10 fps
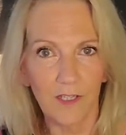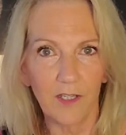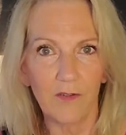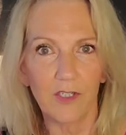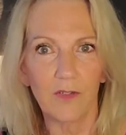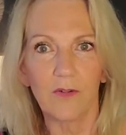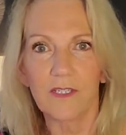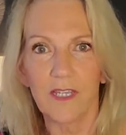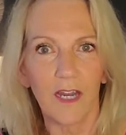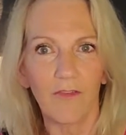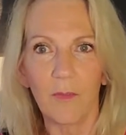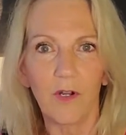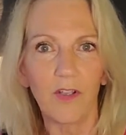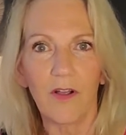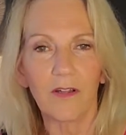you do is get
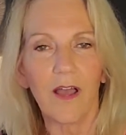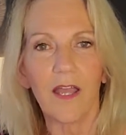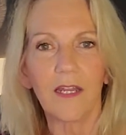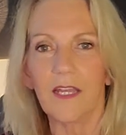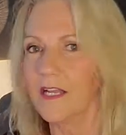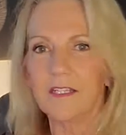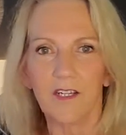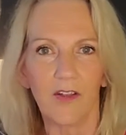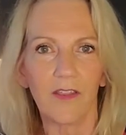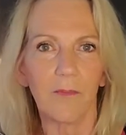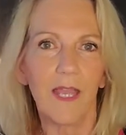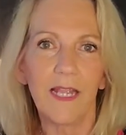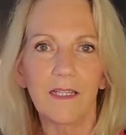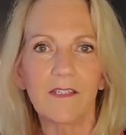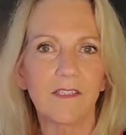everybody online and tell them, hey,
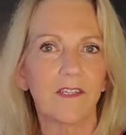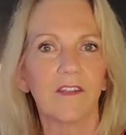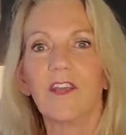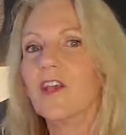listen,